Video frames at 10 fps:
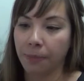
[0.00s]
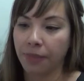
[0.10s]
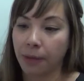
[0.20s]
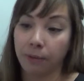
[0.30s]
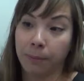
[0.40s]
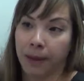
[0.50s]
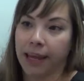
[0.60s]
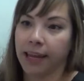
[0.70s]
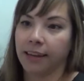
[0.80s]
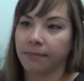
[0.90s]
that will
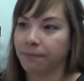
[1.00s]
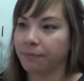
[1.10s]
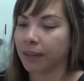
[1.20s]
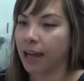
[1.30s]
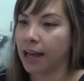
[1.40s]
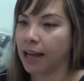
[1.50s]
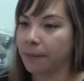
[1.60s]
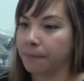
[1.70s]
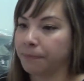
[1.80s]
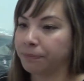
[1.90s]
be,
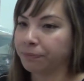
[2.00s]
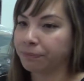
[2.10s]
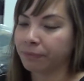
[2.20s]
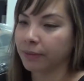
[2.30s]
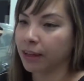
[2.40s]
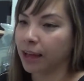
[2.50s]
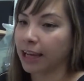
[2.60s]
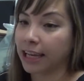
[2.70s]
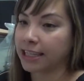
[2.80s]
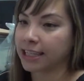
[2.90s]
I
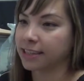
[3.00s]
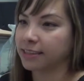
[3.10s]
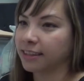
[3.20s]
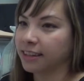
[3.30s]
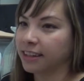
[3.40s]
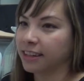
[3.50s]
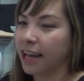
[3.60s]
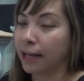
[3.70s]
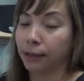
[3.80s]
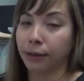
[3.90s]
guess,
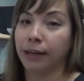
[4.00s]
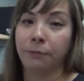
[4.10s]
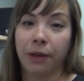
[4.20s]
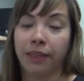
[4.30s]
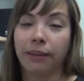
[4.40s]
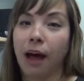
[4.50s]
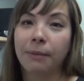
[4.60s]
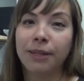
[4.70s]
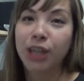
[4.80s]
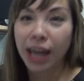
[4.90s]
included with
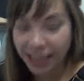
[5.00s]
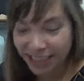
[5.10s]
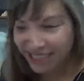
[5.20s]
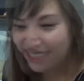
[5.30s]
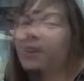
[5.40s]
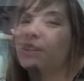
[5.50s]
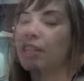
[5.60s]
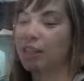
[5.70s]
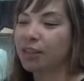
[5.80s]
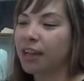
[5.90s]
climate change. A
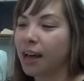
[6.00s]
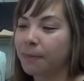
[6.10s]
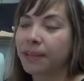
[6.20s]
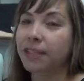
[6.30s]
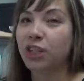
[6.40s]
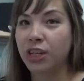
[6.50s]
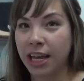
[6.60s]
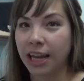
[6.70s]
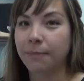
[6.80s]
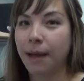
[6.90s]
genotype is the
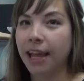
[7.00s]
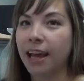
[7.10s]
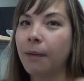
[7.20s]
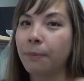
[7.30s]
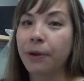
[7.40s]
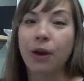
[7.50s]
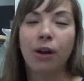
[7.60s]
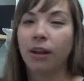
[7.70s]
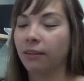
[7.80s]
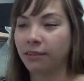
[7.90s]
genetic makeup. We
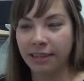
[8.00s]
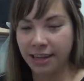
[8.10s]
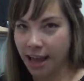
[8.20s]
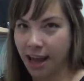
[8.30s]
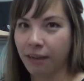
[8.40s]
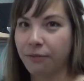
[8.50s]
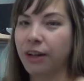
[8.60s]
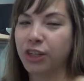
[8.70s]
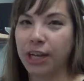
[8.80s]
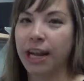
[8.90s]
all have
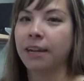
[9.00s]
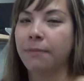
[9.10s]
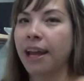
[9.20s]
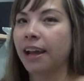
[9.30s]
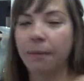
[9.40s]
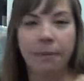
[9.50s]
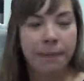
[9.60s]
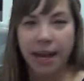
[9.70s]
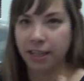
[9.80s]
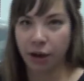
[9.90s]
a genetic makeup. It
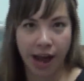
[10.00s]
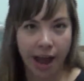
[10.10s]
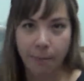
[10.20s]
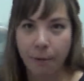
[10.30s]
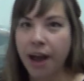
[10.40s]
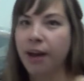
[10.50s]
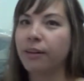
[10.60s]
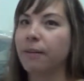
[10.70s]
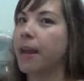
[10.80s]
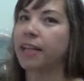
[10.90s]
makes our hair
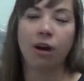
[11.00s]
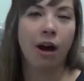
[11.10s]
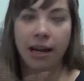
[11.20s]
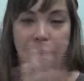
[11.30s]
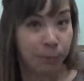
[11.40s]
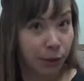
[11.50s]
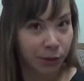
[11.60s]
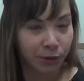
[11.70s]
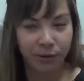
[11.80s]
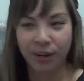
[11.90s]
brown, it makes our eyes blue,